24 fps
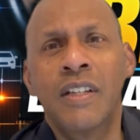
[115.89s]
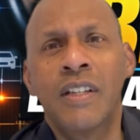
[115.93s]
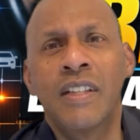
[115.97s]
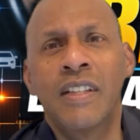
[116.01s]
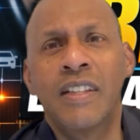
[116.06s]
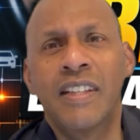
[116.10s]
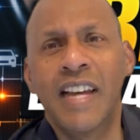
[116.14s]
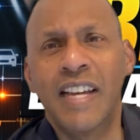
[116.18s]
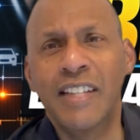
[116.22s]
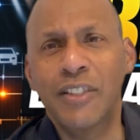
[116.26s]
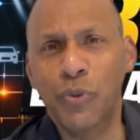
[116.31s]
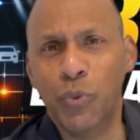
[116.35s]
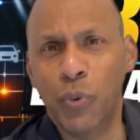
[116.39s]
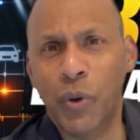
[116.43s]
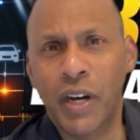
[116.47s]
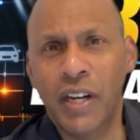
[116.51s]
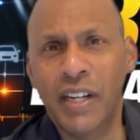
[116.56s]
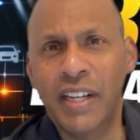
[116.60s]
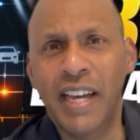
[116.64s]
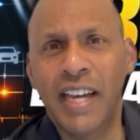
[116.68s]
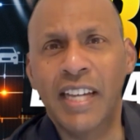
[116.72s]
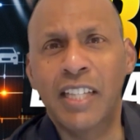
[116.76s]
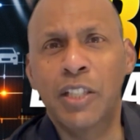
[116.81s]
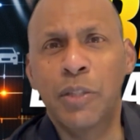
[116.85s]
That's why
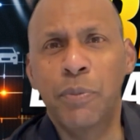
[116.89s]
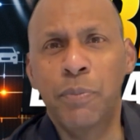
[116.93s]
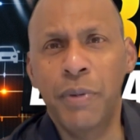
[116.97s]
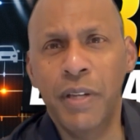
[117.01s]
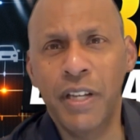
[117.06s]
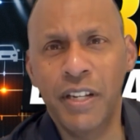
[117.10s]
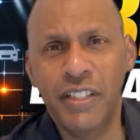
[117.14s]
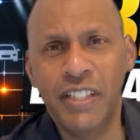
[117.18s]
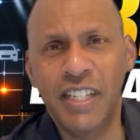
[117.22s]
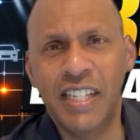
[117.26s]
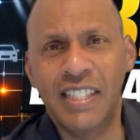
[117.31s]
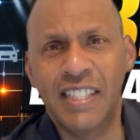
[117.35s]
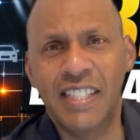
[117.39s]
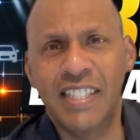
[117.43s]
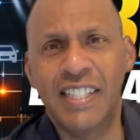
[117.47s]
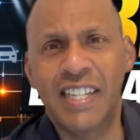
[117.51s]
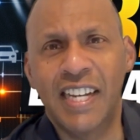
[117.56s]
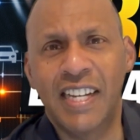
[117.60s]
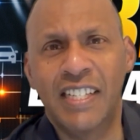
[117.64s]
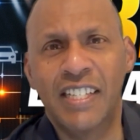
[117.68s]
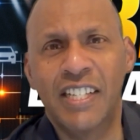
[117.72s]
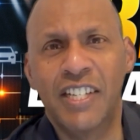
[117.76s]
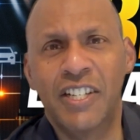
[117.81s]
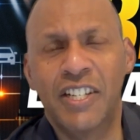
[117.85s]
experienced
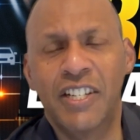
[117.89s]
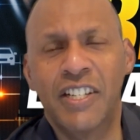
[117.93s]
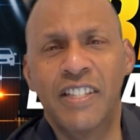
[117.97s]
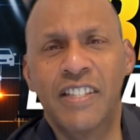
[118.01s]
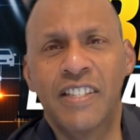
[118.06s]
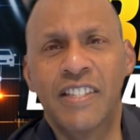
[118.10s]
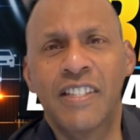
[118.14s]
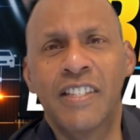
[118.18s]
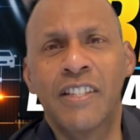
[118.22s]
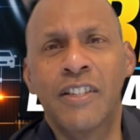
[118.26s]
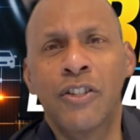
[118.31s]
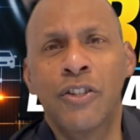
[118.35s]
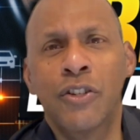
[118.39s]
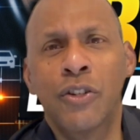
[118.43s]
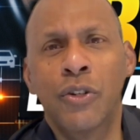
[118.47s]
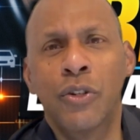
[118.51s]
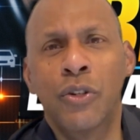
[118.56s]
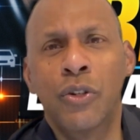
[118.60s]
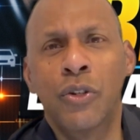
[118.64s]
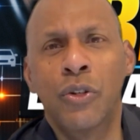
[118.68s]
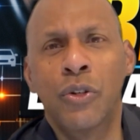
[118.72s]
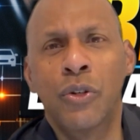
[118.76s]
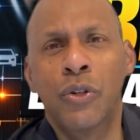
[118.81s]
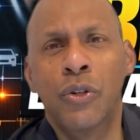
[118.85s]
technicians
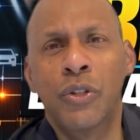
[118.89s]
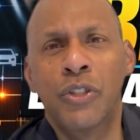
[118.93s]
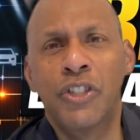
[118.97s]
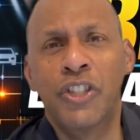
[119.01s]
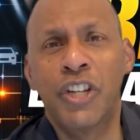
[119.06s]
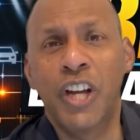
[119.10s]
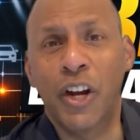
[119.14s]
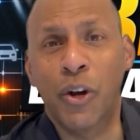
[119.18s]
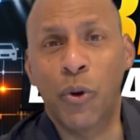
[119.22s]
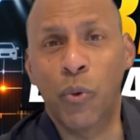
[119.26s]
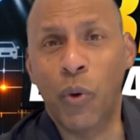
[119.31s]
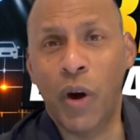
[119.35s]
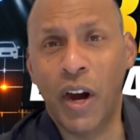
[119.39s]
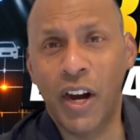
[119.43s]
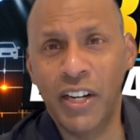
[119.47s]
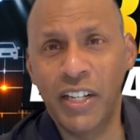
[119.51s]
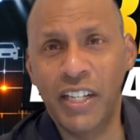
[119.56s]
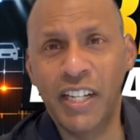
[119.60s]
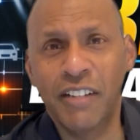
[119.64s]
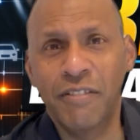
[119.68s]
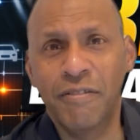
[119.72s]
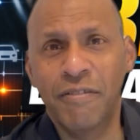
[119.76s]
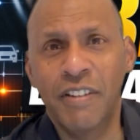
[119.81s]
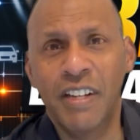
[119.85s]
check
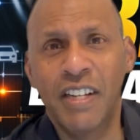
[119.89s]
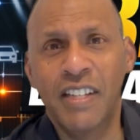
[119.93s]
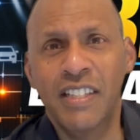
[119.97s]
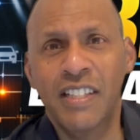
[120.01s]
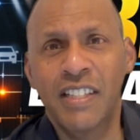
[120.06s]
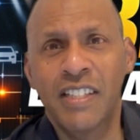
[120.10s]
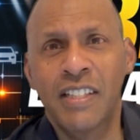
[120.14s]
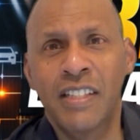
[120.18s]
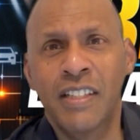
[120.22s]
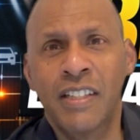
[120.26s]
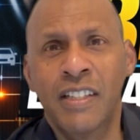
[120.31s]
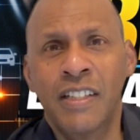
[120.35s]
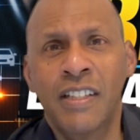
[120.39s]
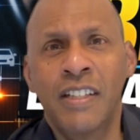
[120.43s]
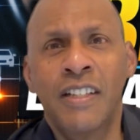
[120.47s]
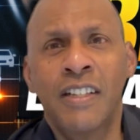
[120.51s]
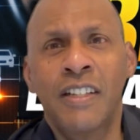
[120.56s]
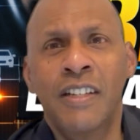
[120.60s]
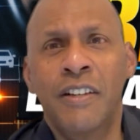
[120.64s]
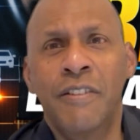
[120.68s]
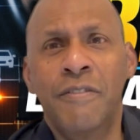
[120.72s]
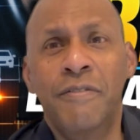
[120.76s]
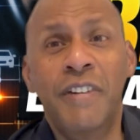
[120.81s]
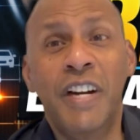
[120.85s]
wiring first,
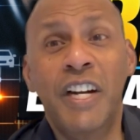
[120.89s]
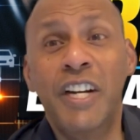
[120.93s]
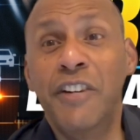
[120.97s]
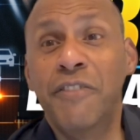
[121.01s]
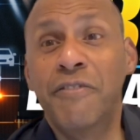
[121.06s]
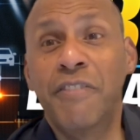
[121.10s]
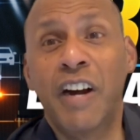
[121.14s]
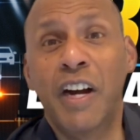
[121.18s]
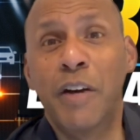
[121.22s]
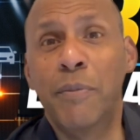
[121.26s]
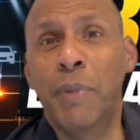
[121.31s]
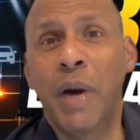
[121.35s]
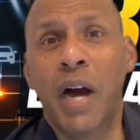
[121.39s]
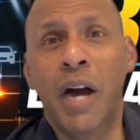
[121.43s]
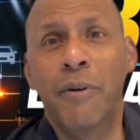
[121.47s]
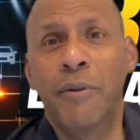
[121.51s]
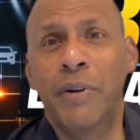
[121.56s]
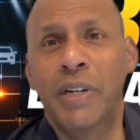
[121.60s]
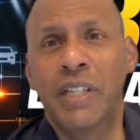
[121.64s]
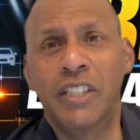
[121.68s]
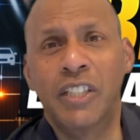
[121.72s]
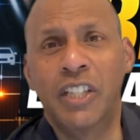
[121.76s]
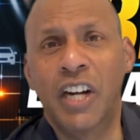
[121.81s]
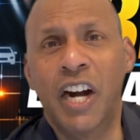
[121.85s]
verify power
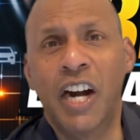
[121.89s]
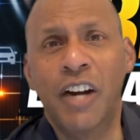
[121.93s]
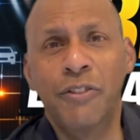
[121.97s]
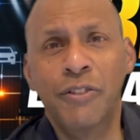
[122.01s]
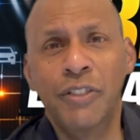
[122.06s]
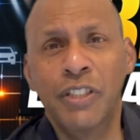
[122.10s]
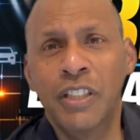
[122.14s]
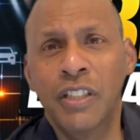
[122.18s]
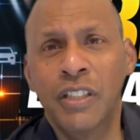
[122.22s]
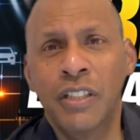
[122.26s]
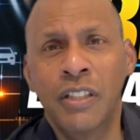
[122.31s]
ground,